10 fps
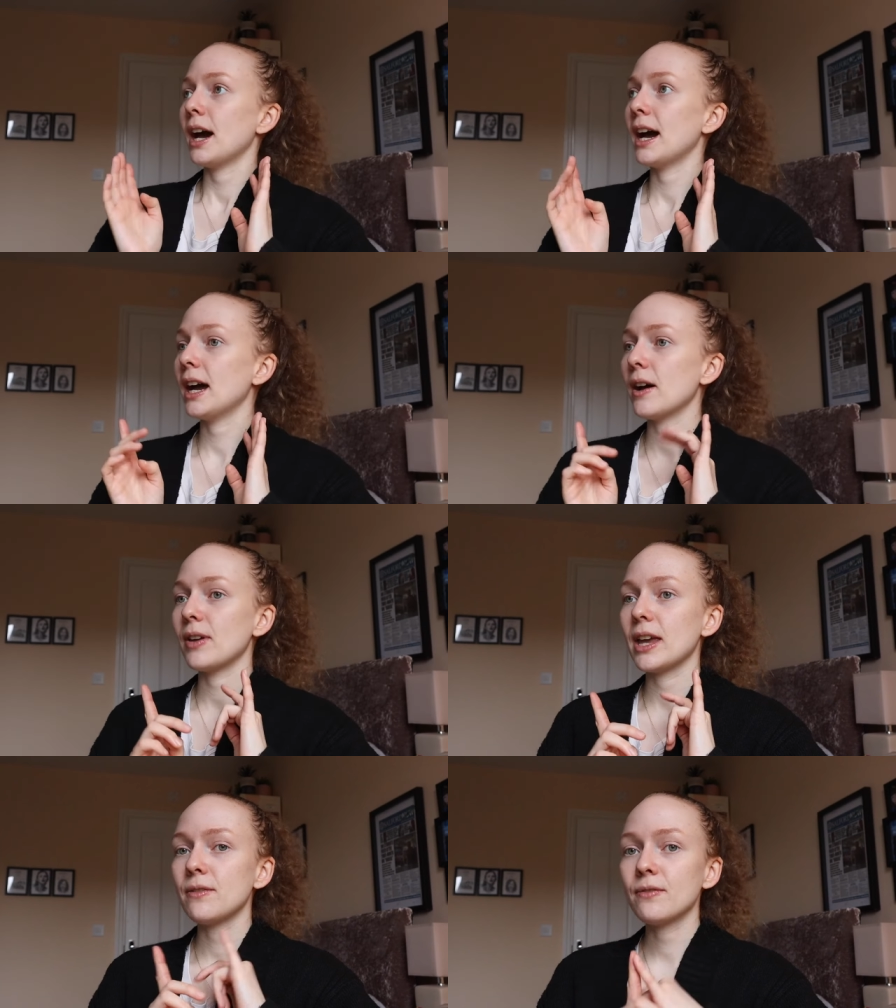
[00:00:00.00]
I have
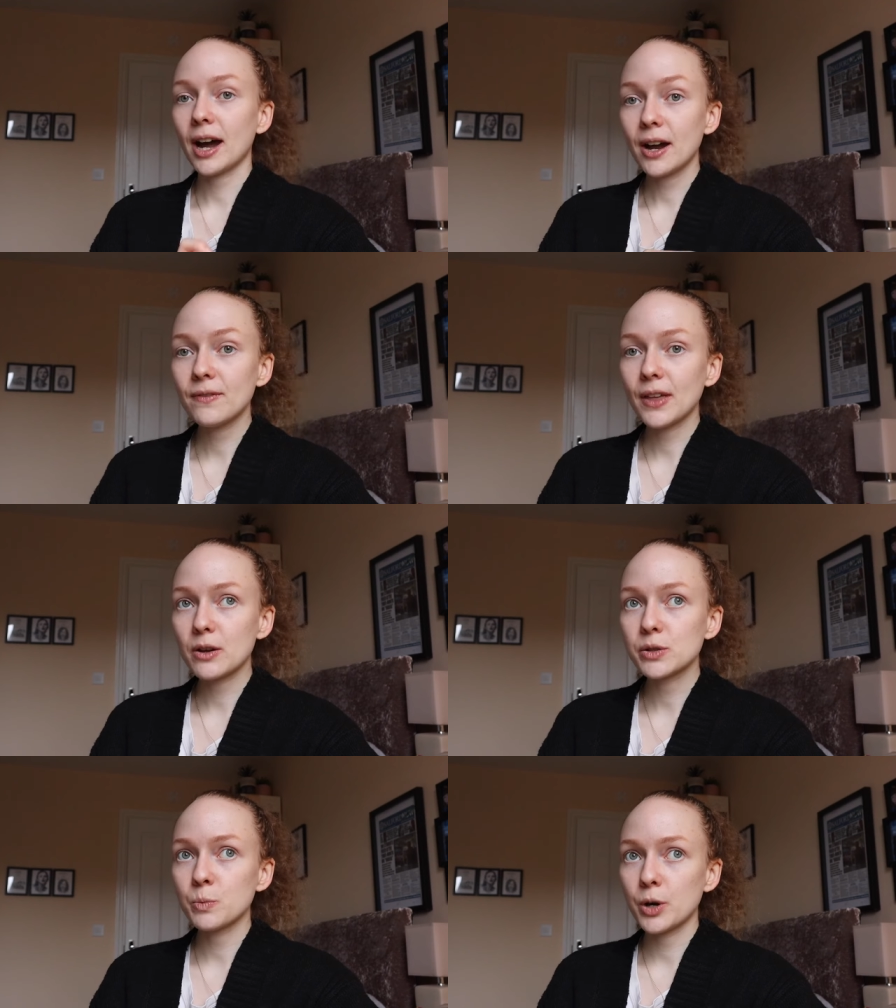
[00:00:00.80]
a five
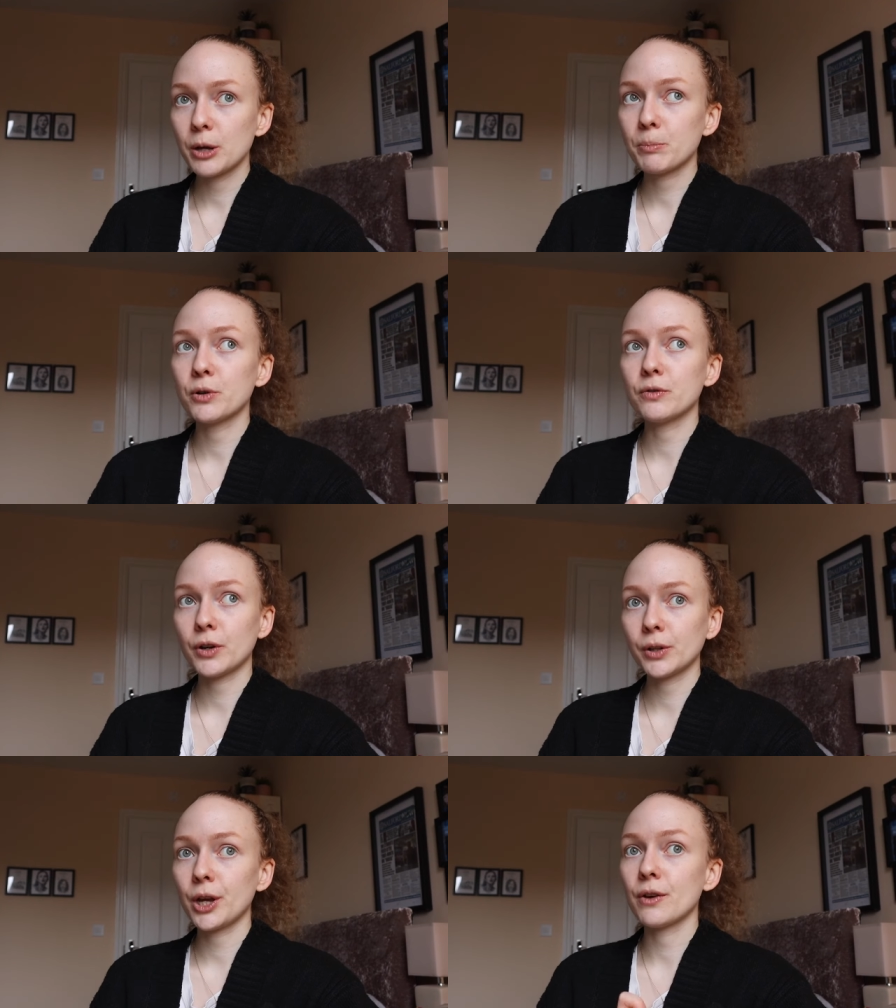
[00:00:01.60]
thousand word
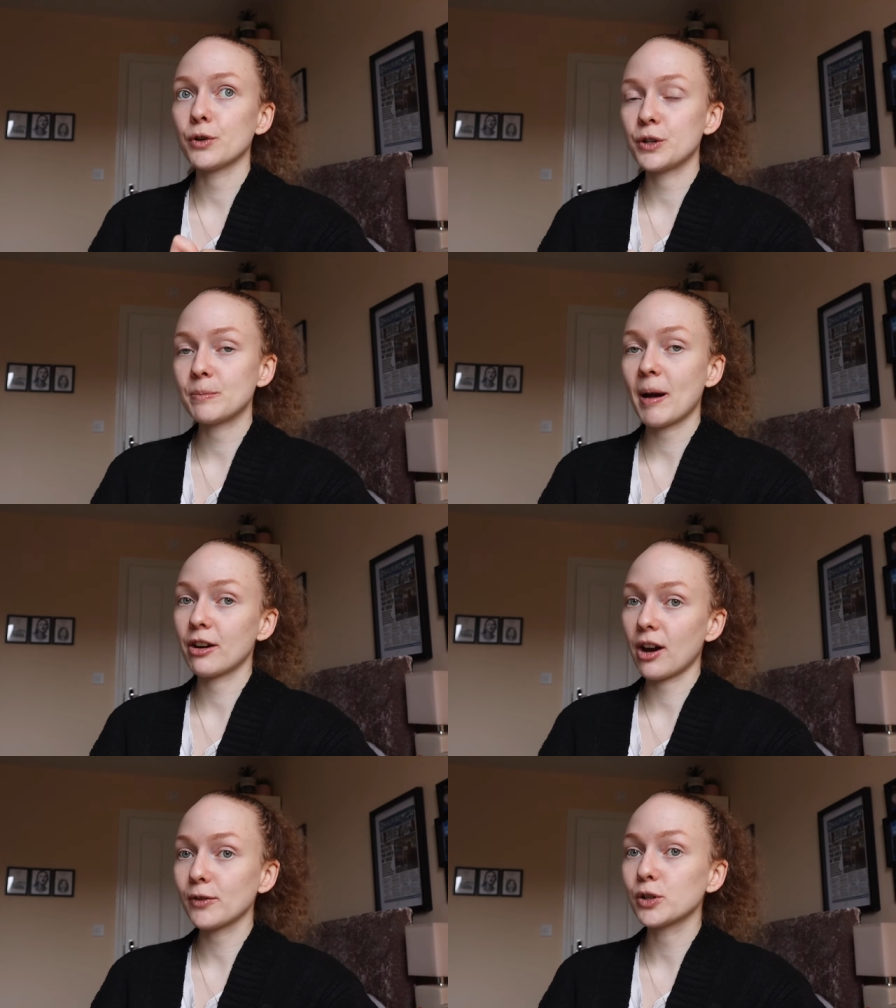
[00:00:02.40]
portfolio of
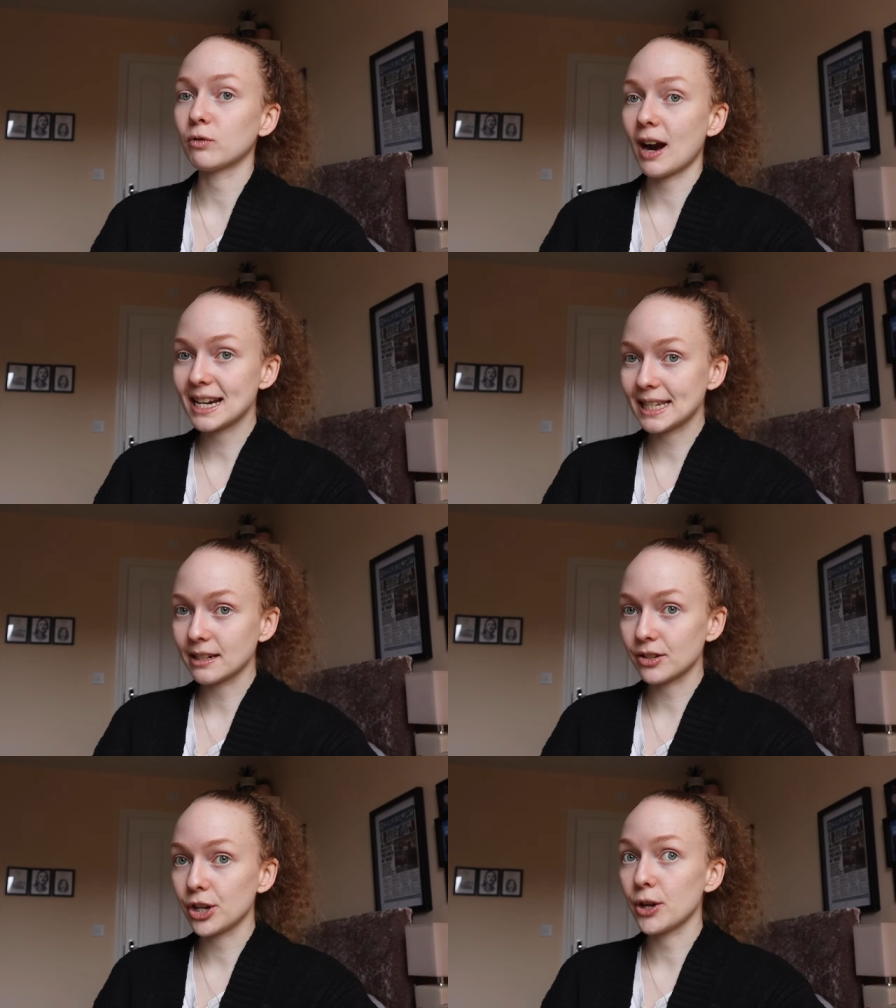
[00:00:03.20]
autobiographical
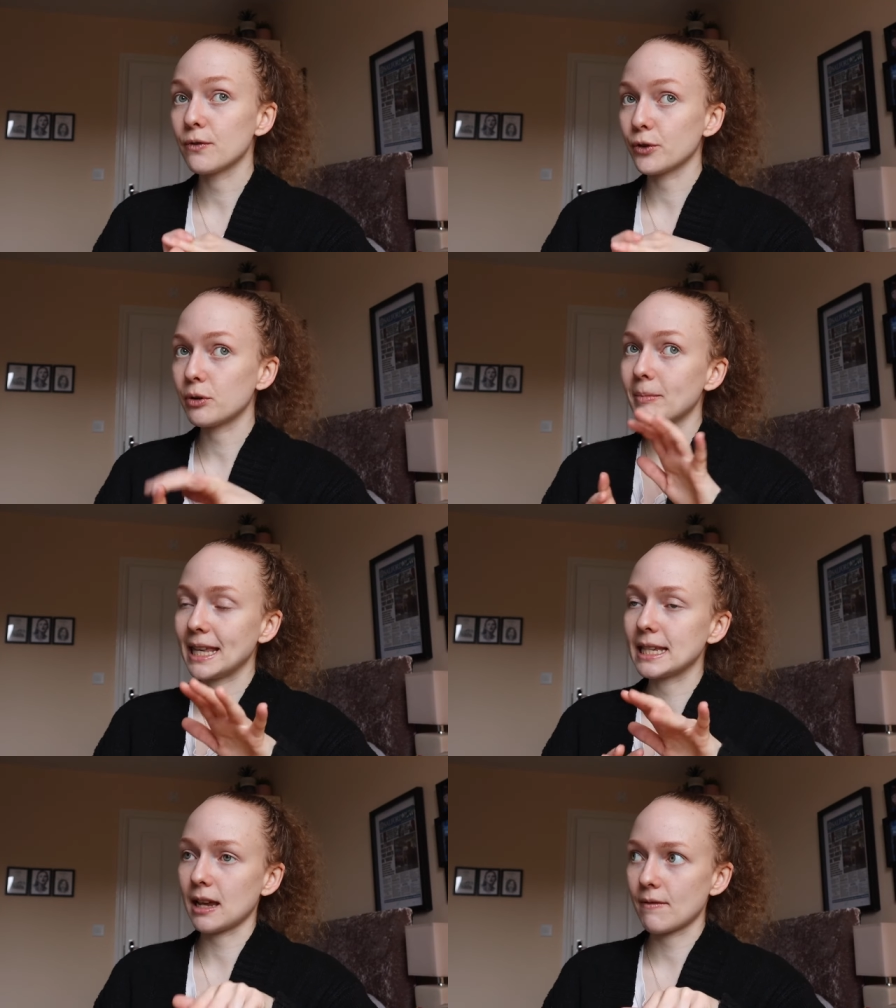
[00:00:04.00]
writing to do for
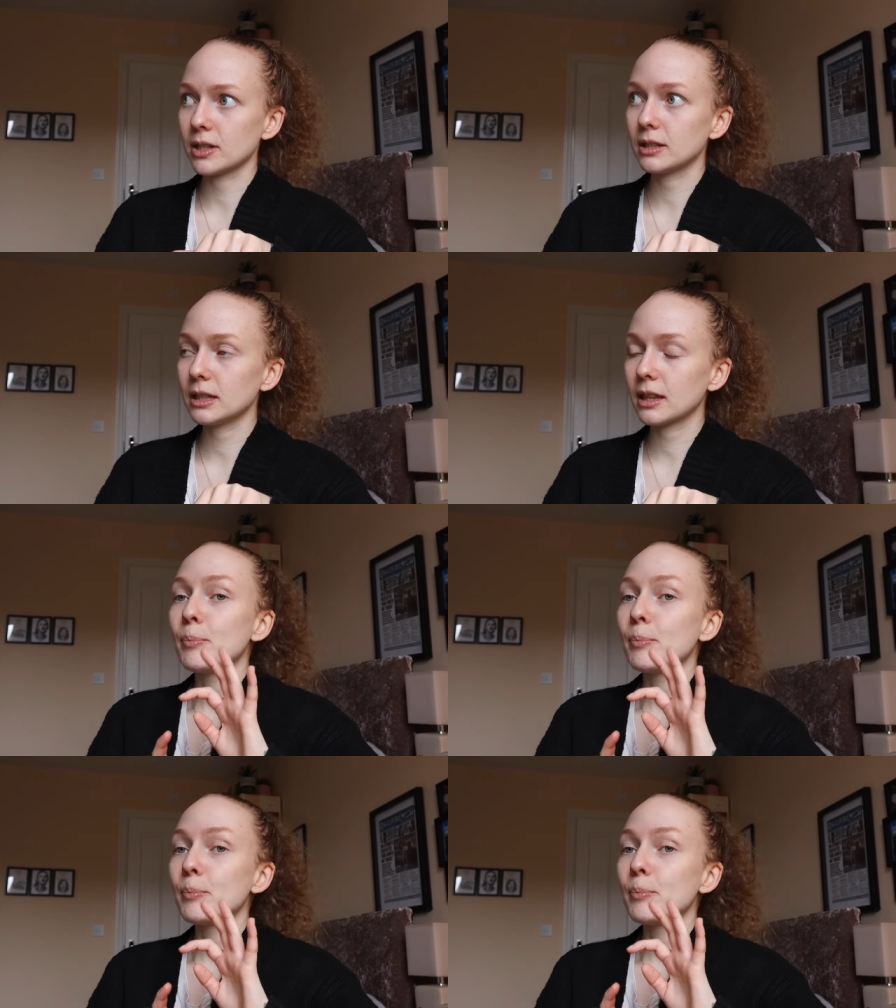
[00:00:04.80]
May the seventh,